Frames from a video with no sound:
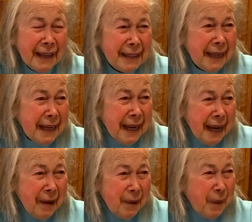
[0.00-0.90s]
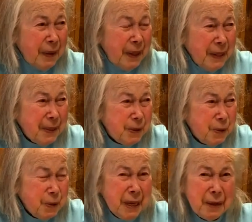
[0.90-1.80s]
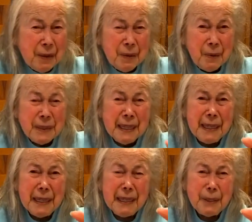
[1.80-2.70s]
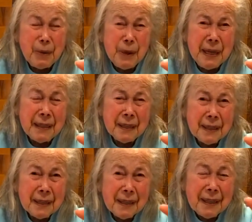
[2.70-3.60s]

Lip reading: And when this tree was a little twig,